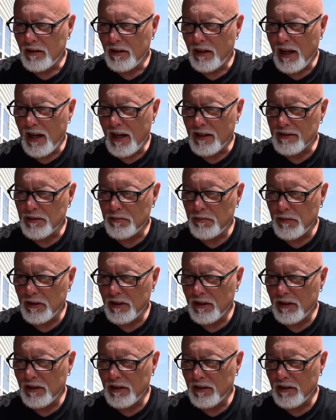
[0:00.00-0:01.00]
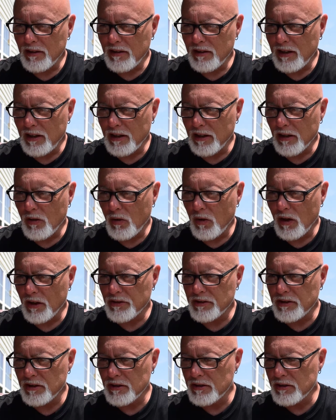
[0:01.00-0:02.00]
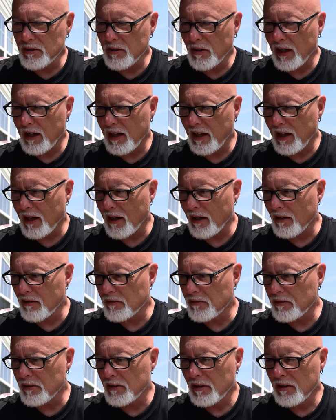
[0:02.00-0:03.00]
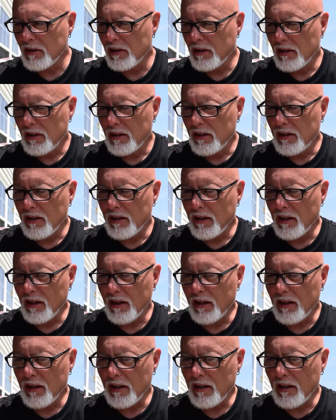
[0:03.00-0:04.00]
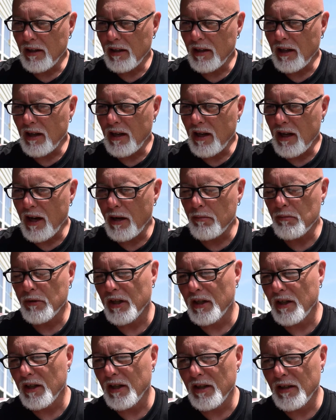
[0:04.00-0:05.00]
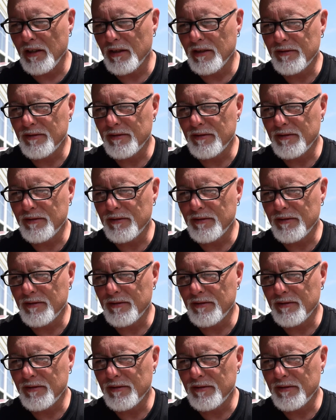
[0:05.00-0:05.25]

ask me any questions you have. Uh, I'm going to,